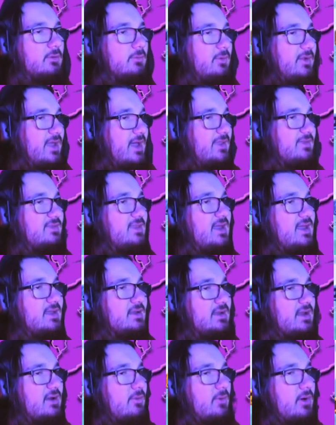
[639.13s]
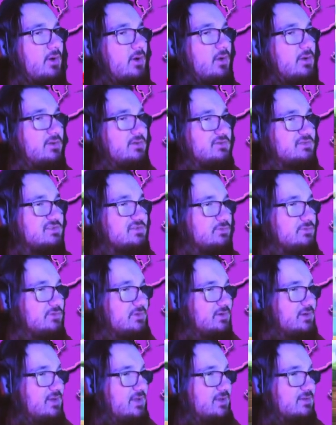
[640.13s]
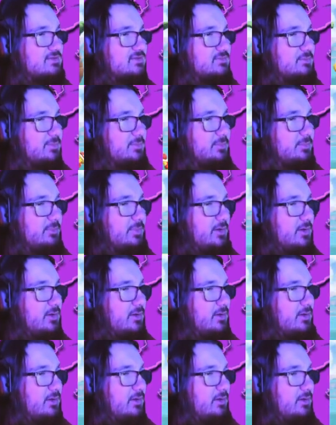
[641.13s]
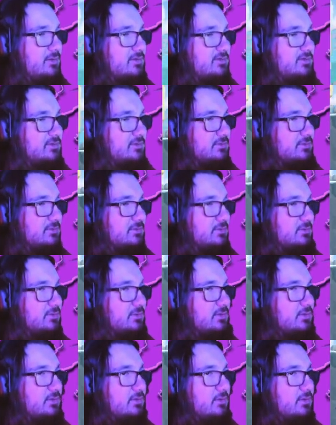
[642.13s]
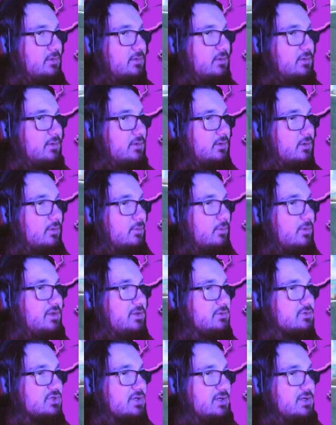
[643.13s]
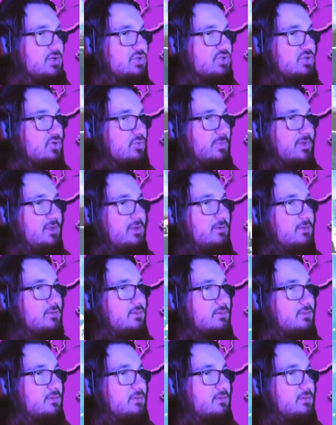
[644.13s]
We got that. Now we're on to the next part. What are you trying to show me?